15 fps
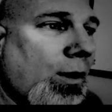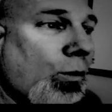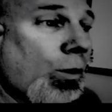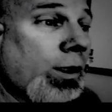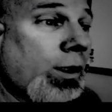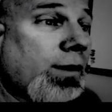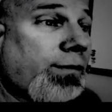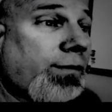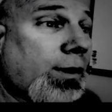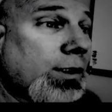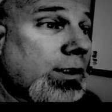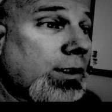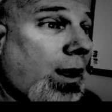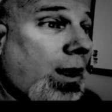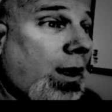One of the
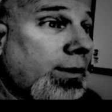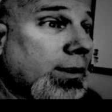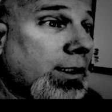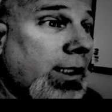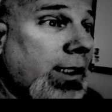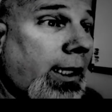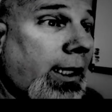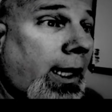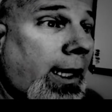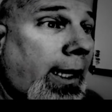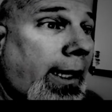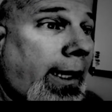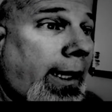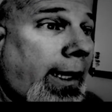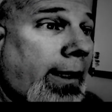first authors that
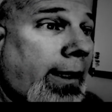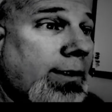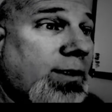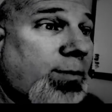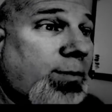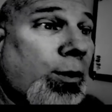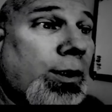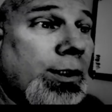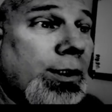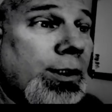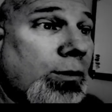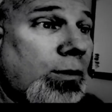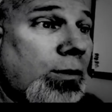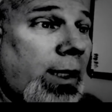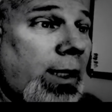I had spoken
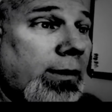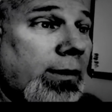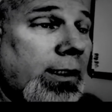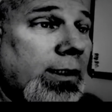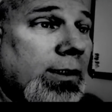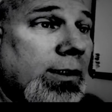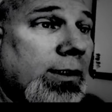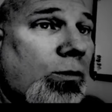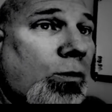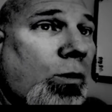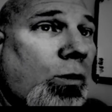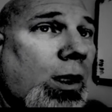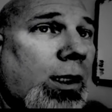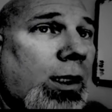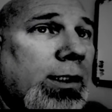to about this
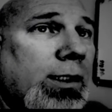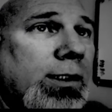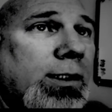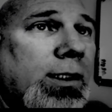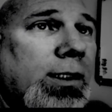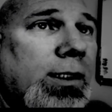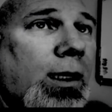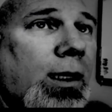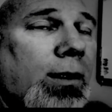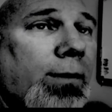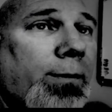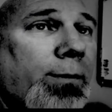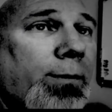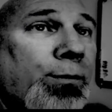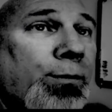was
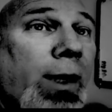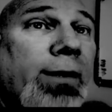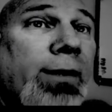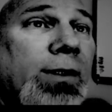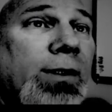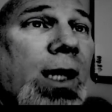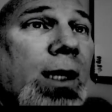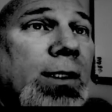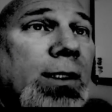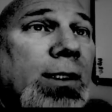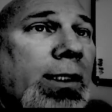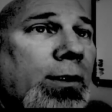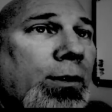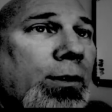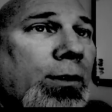Brian
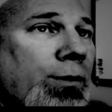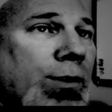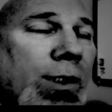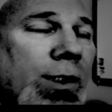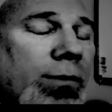Steele, who's